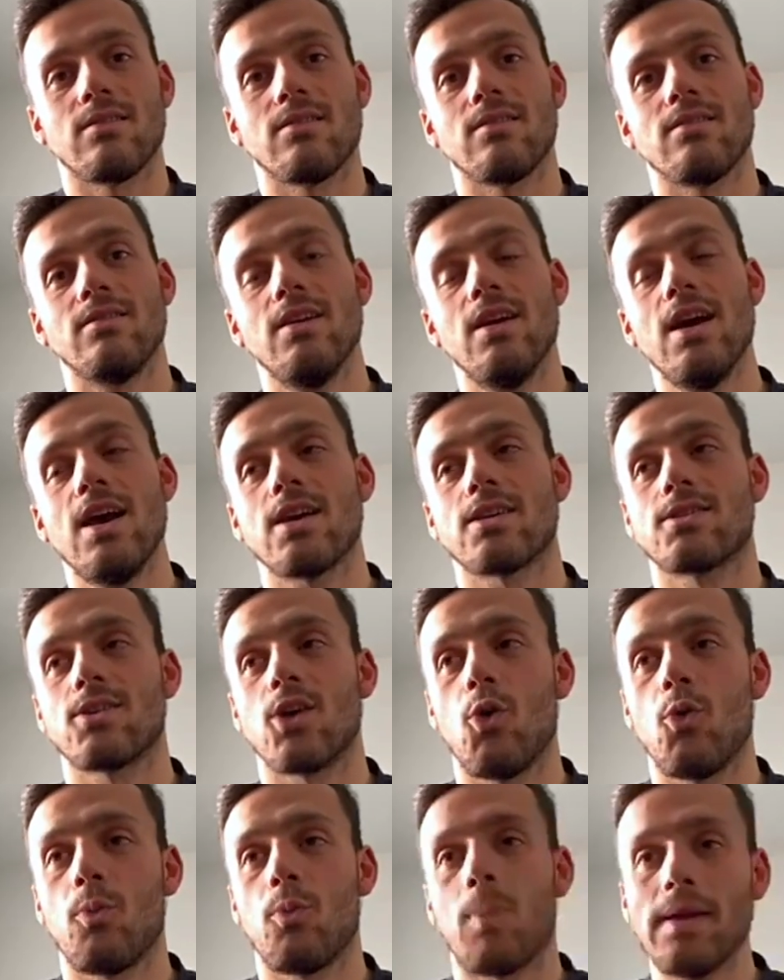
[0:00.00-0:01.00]
Yeah,
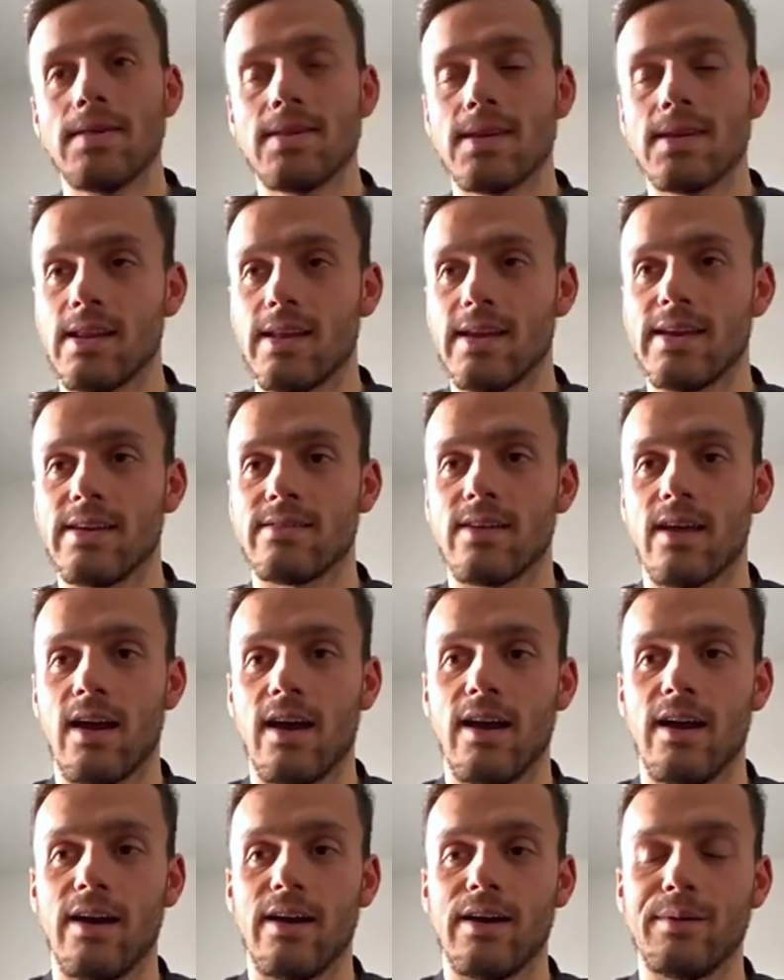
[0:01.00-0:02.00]
so basically,
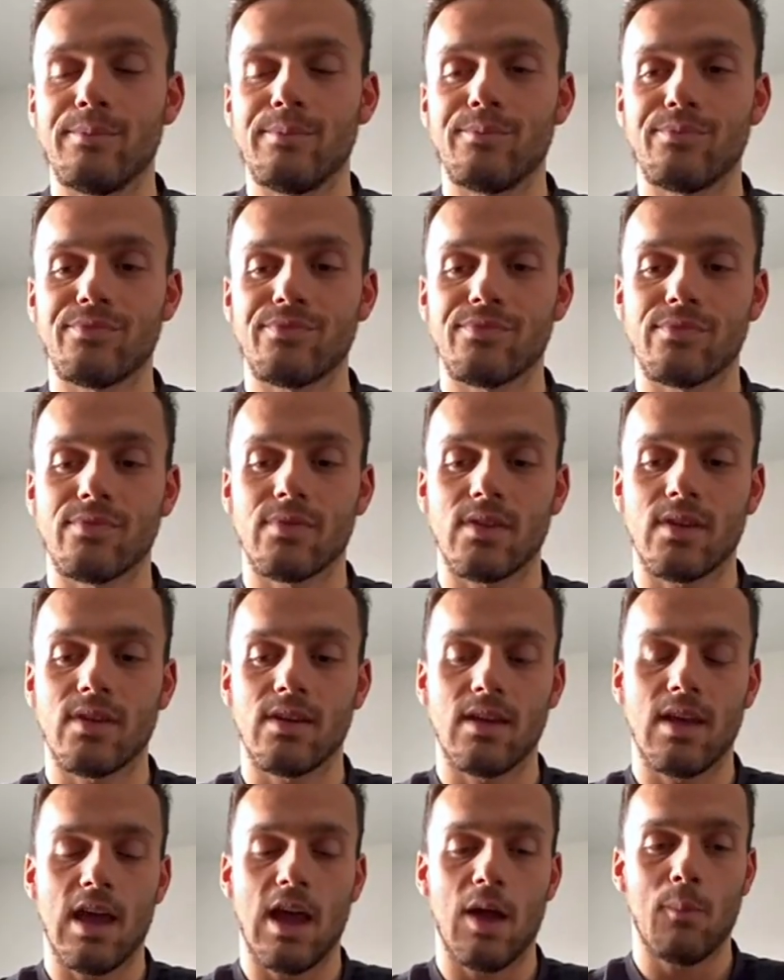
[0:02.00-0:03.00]
um,
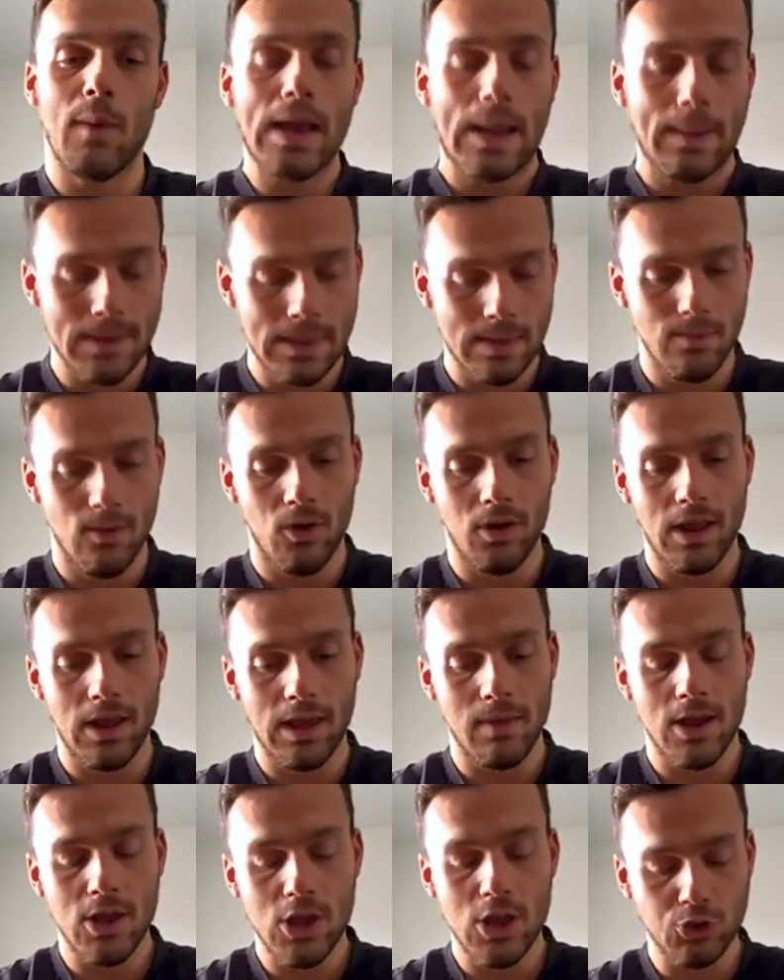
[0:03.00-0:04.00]
I wake up in the morning.
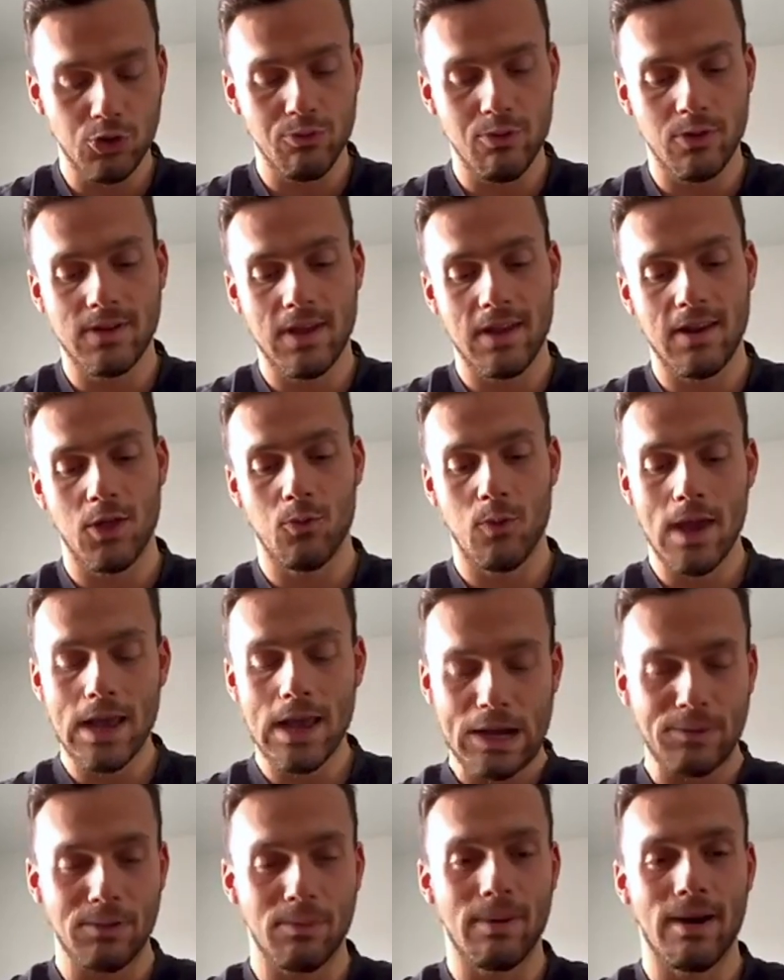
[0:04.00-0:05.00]
My usual routine is wake
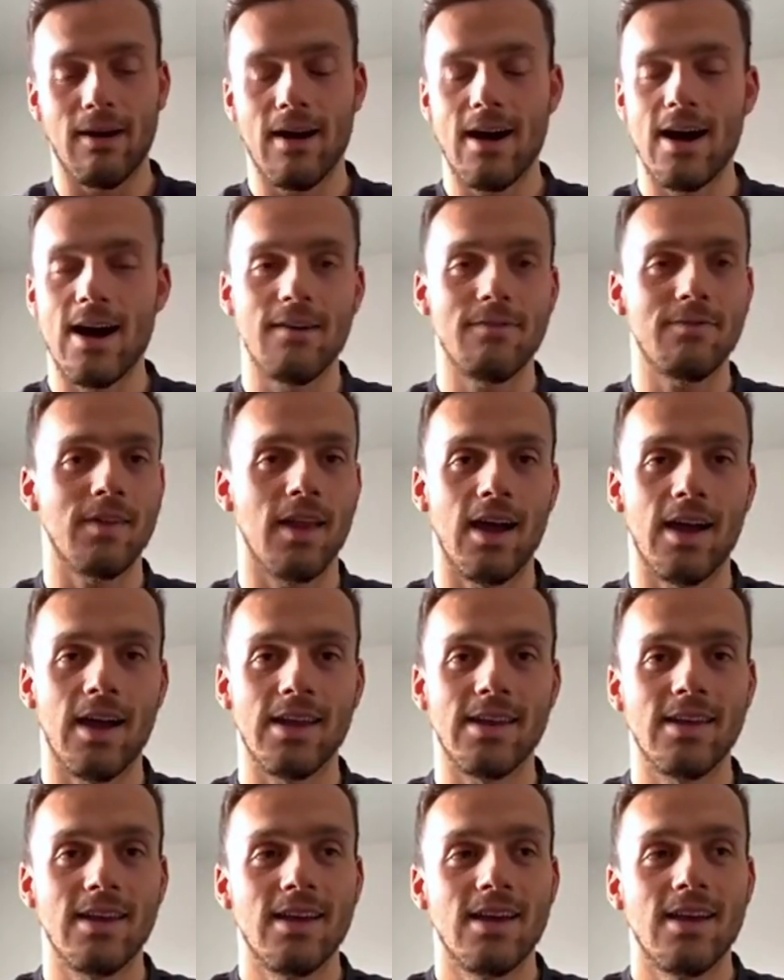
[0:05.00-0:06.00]
up about half nine.